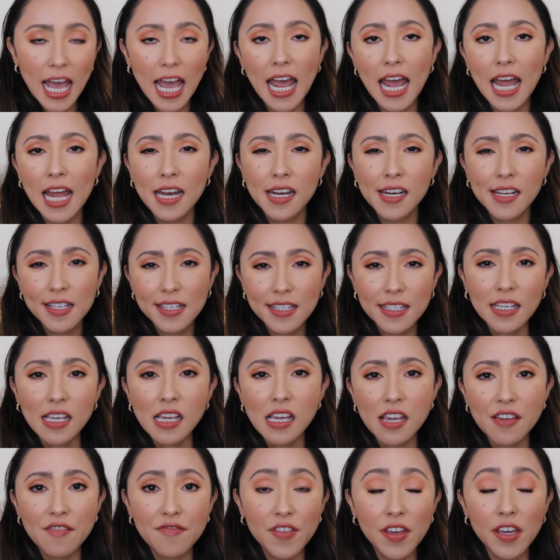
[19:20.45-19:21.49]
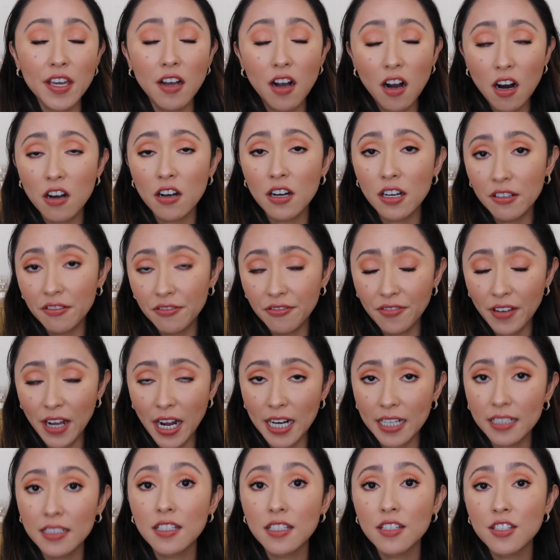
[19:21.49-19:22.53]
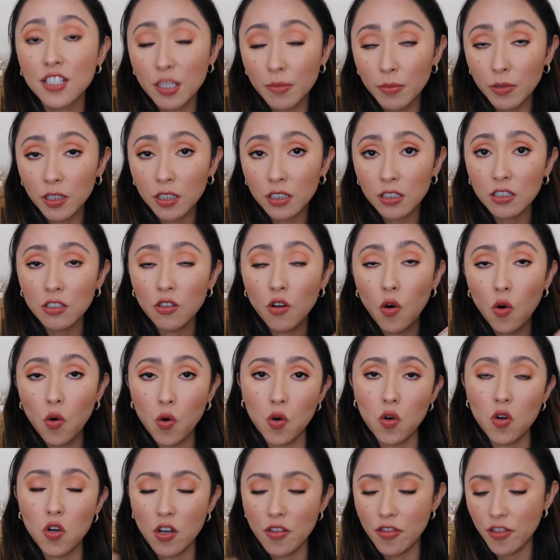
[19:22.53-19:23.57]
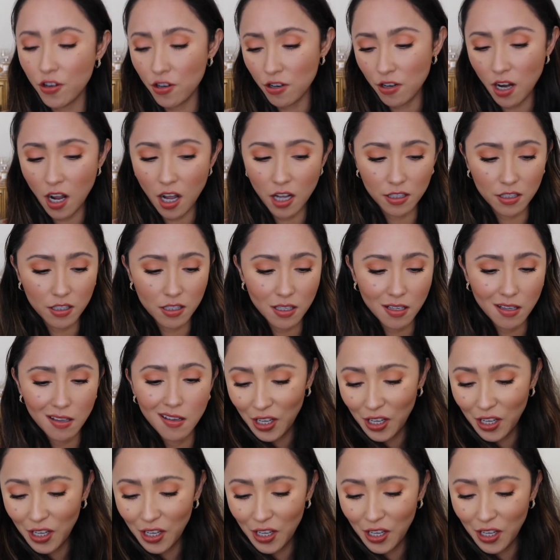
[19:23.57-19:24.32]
and see if they are in fact similar or they're not.